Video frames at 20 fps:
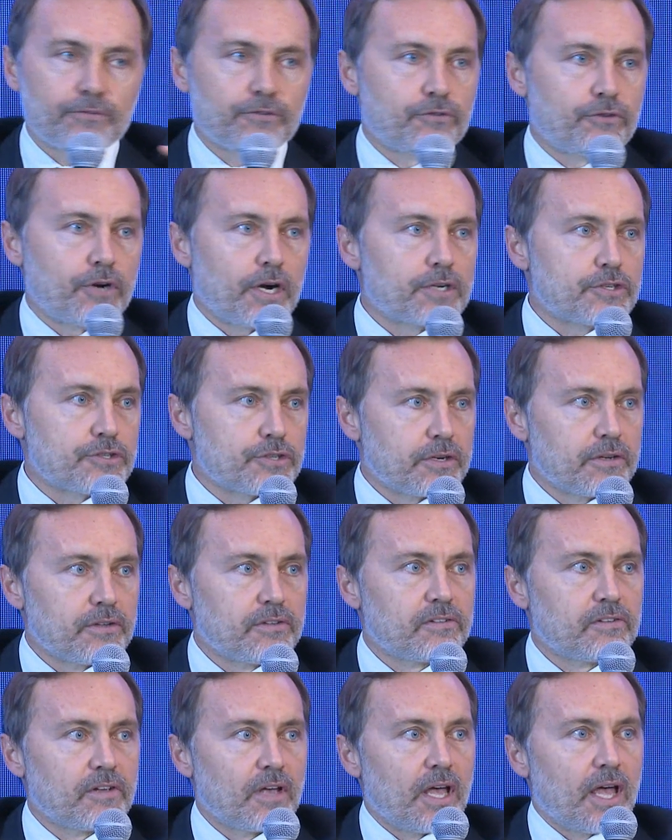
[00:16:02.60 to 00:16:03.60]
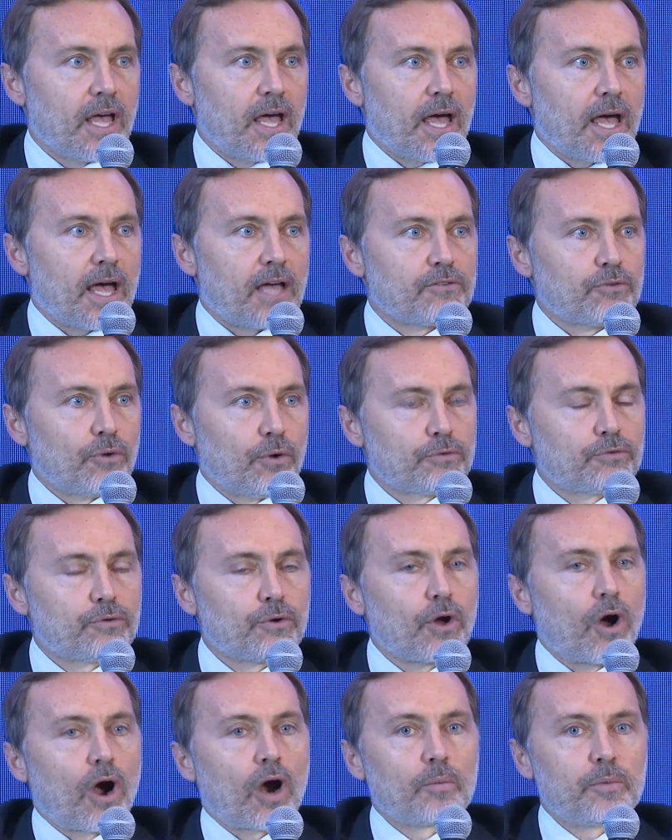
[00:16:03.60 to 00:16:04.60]
structures as also
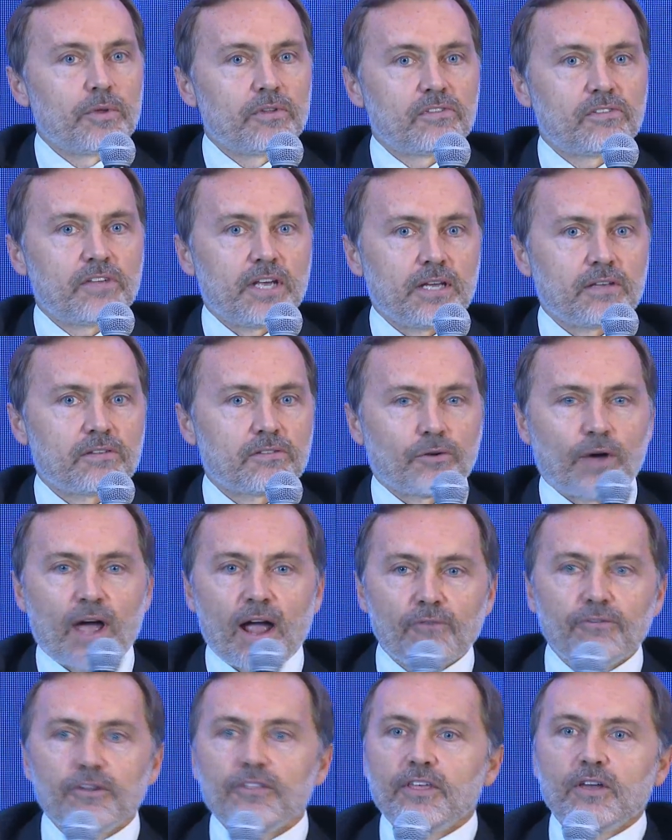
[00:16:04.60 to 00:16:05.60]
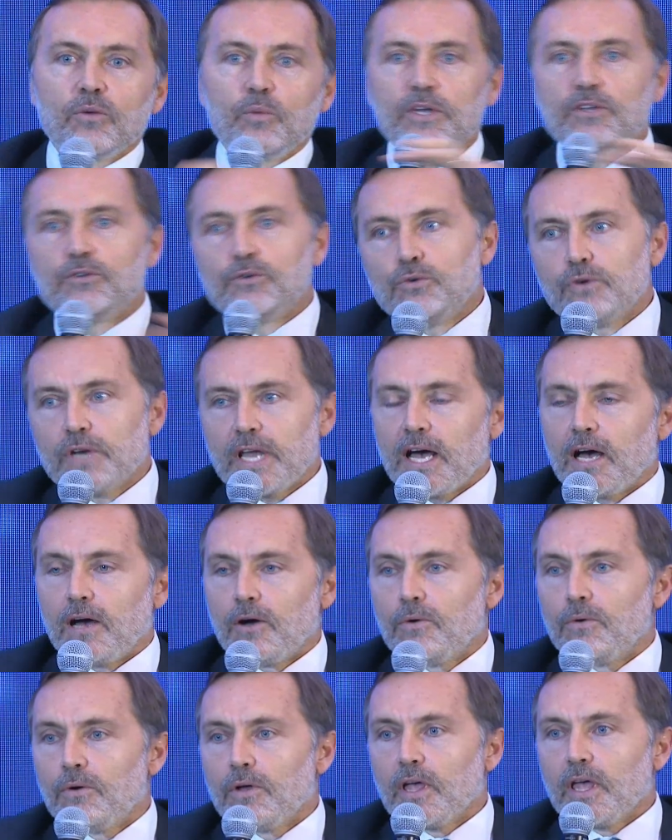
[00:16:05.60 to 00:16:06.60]
carbon sinks. You know, everything we do
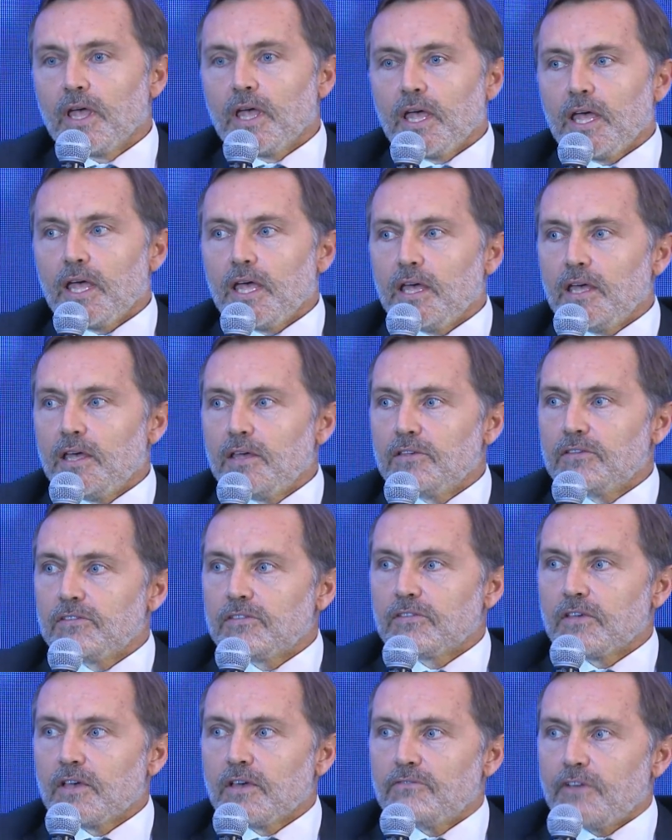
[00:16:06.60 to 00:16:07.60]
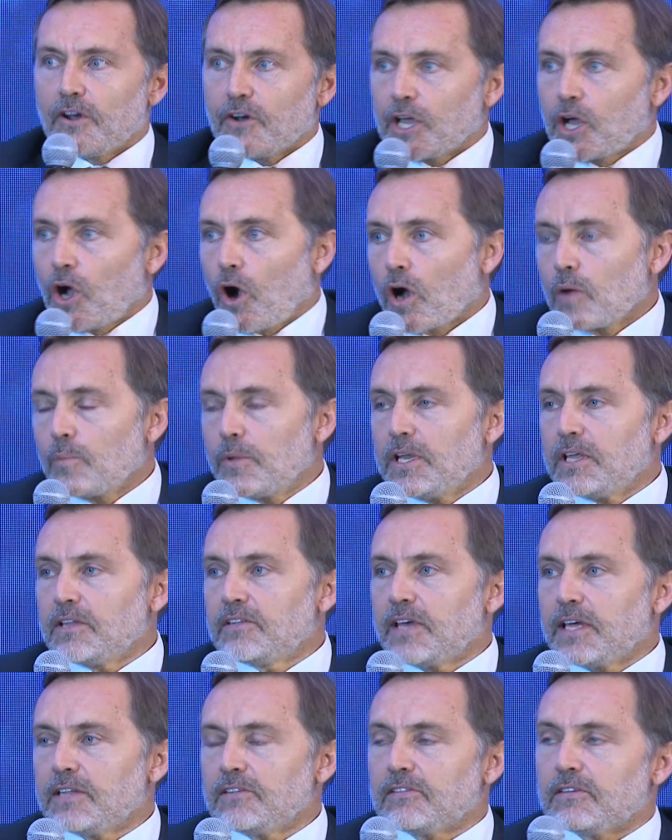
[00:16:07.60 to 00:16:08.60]
now is very carbon
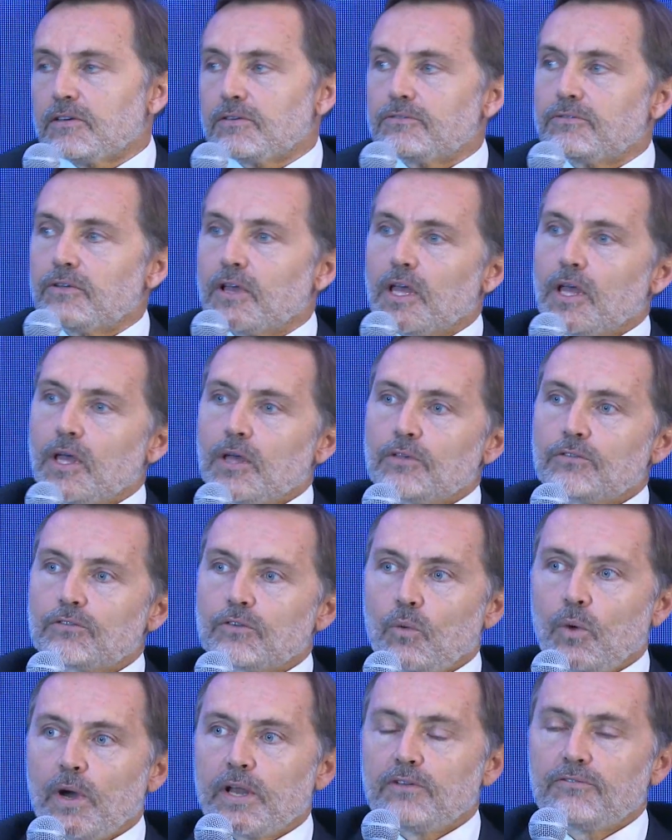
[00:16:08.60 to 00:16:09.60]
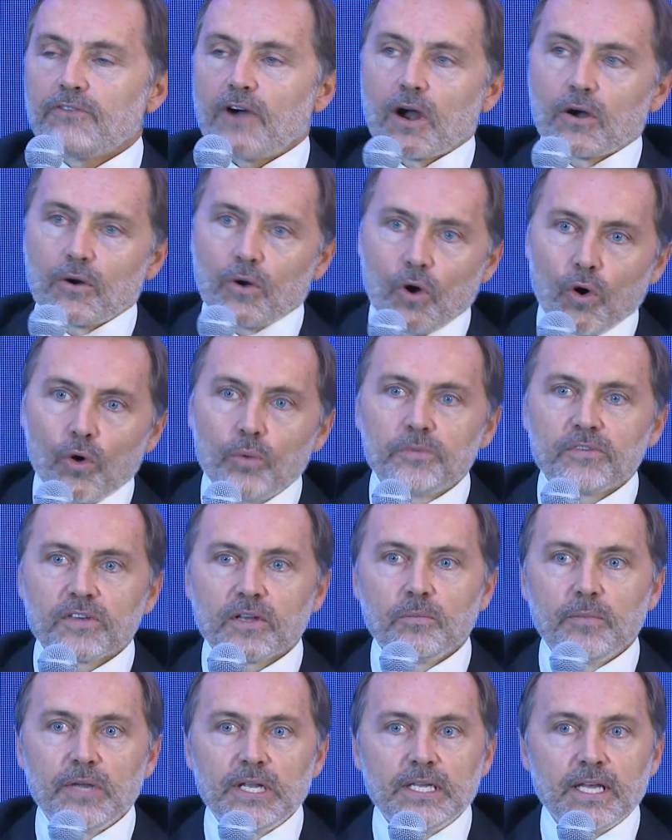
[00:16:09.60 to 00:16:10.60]
intensive. So what if our homes
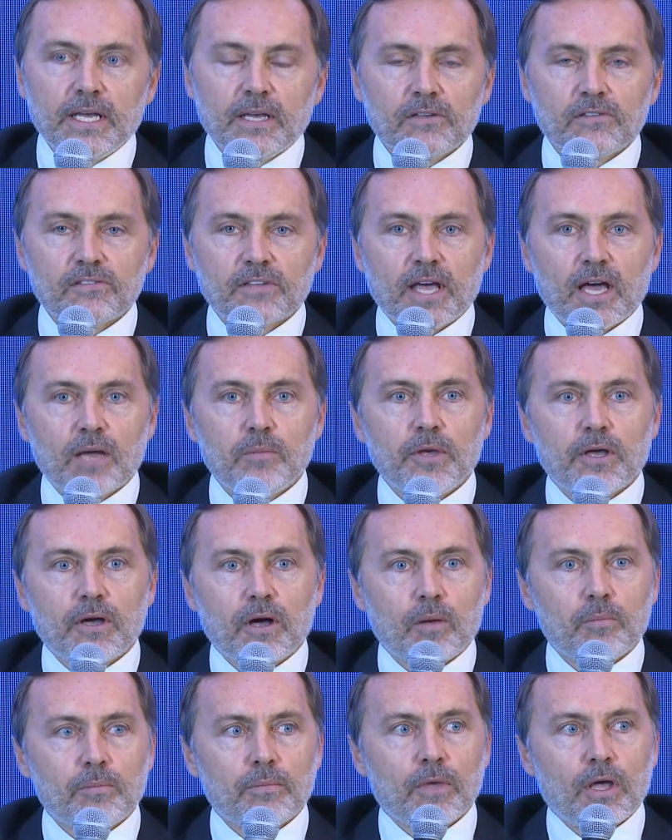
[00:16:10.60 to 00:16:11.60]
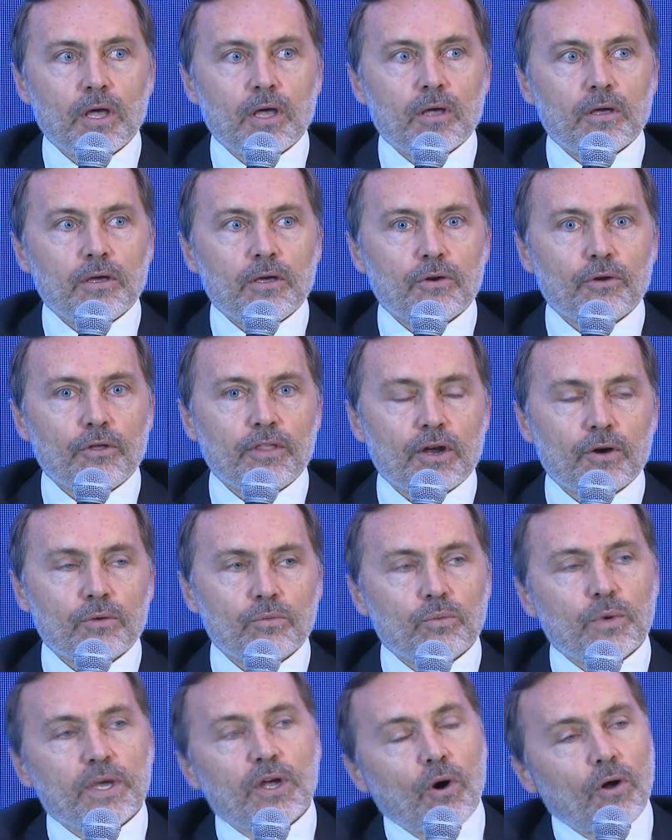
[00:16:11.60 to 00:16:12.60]
and buildings can become, you know,
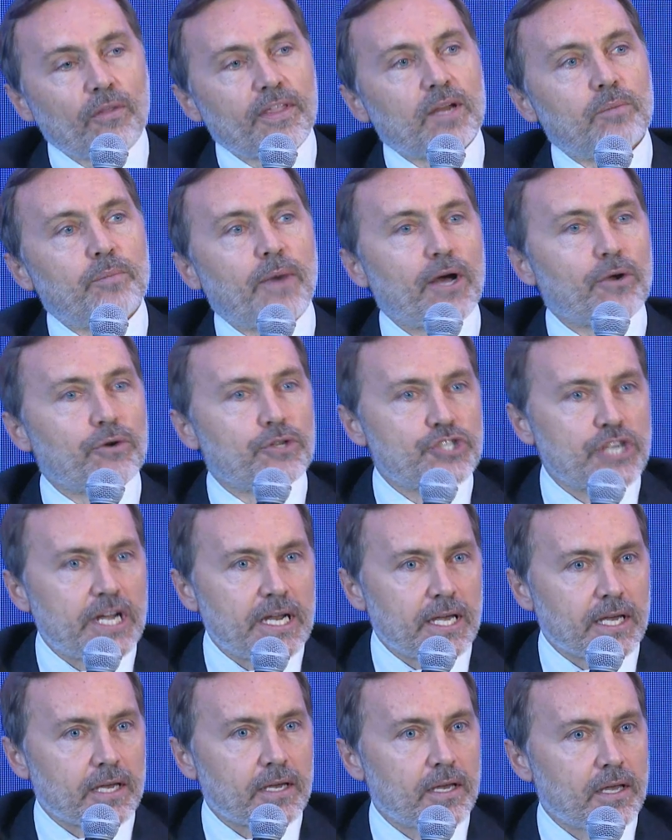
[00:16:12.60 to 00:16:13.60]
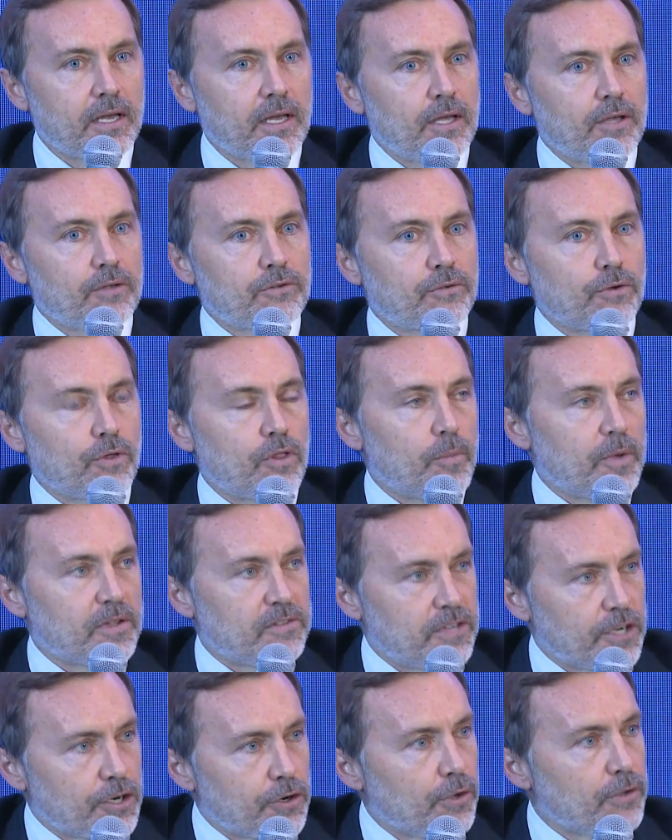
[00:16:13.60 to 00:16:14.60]
we call that biogenic. So the
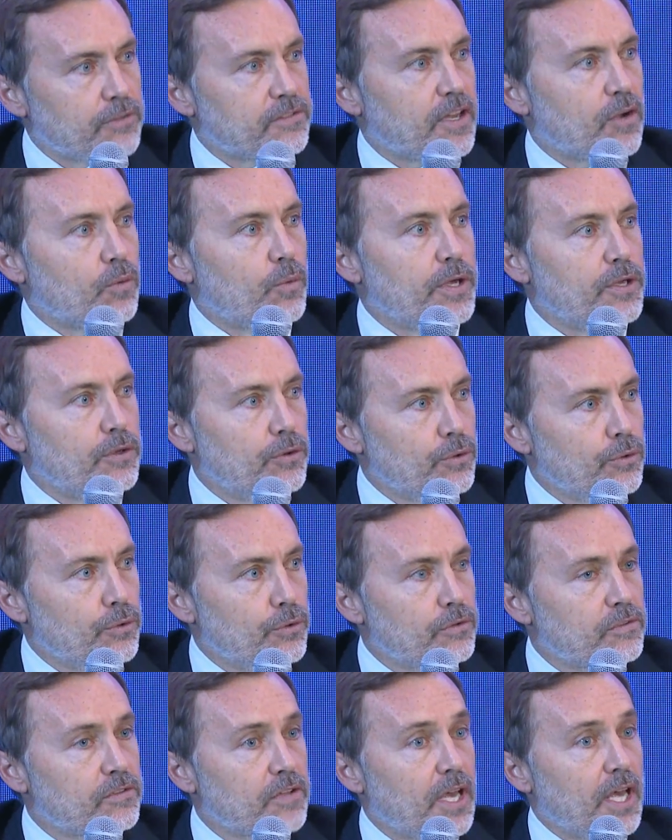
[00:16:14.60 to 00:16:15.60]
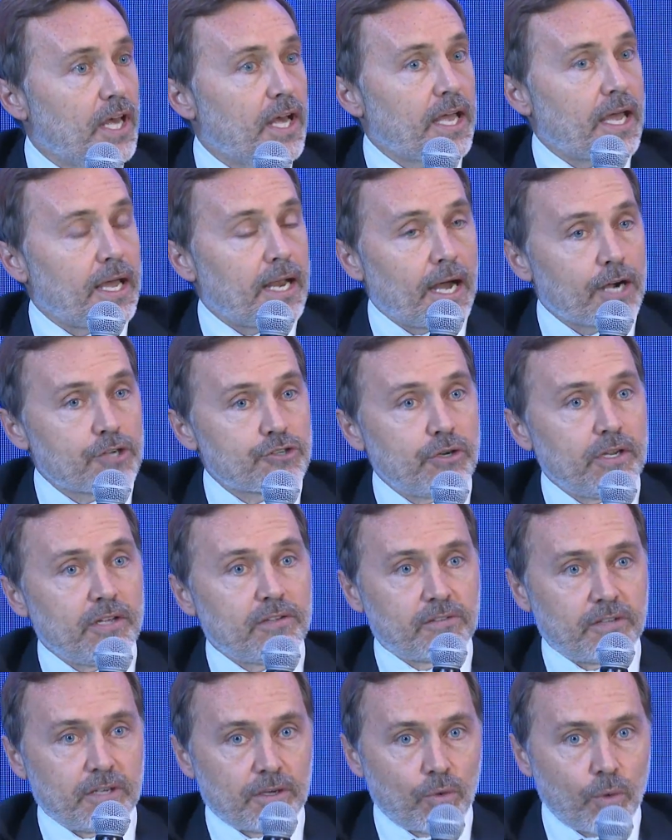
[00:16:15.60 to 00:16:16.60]
materials that we use can actually
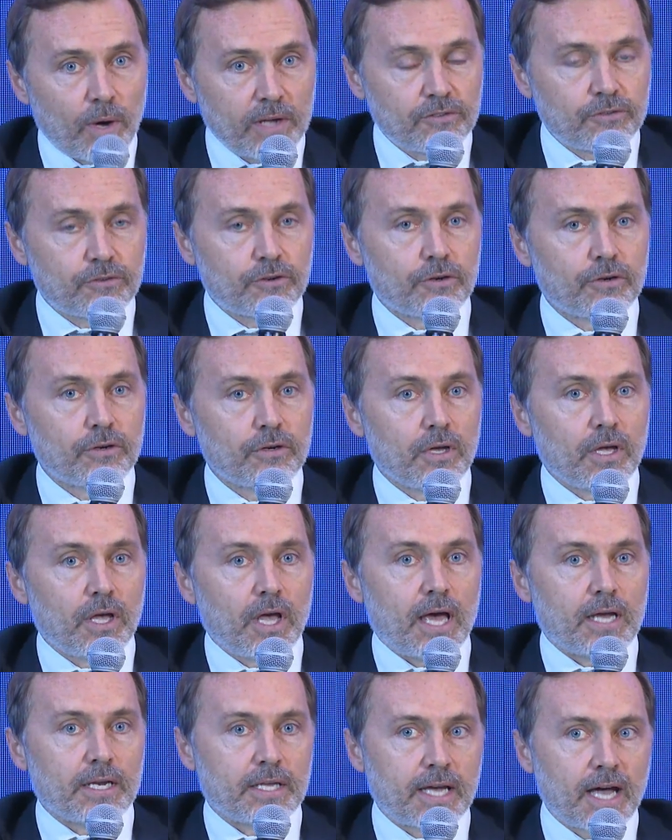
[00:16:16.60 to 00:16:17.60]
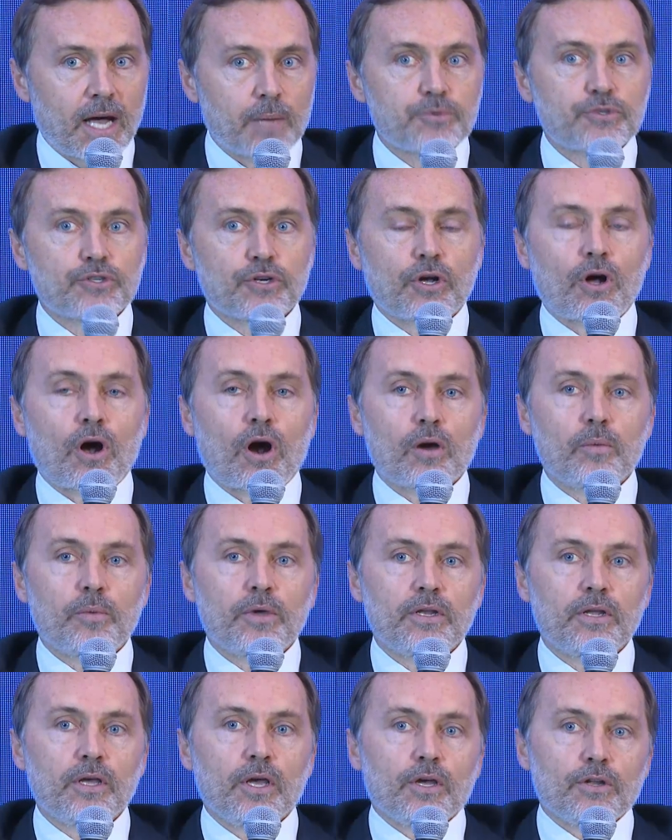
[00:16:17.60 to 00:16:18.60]
sequester and capture
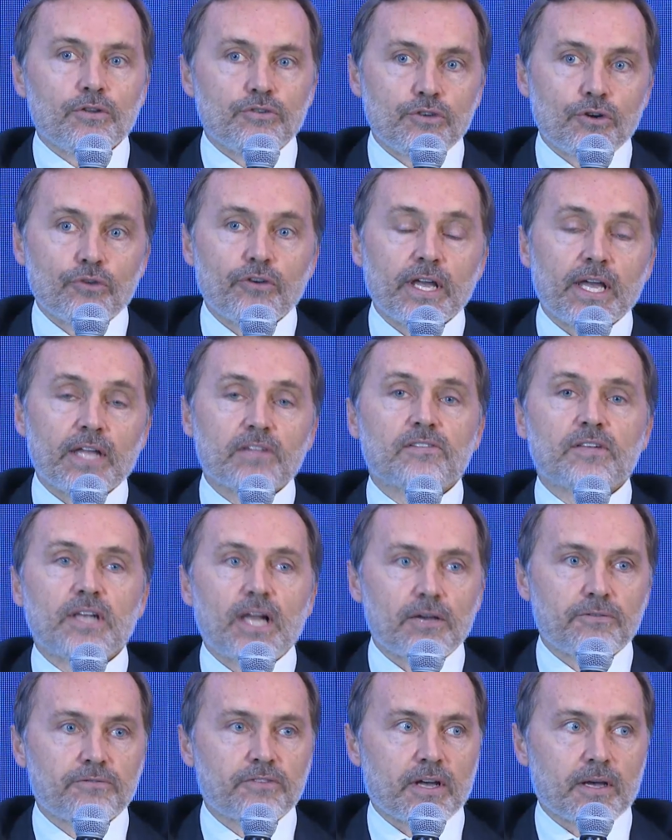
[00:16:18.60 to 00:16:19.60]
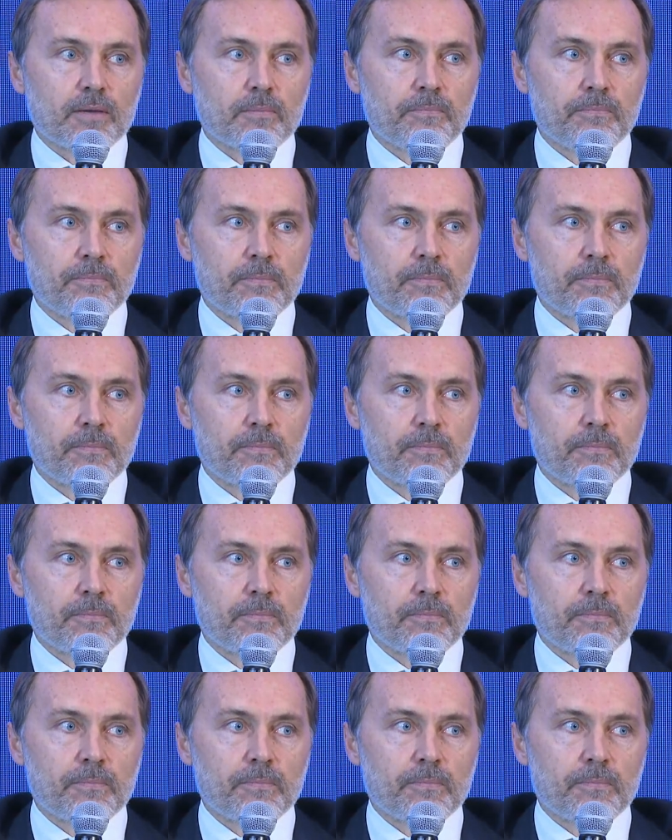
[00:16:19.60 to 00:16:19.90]
carbon during its lifetime.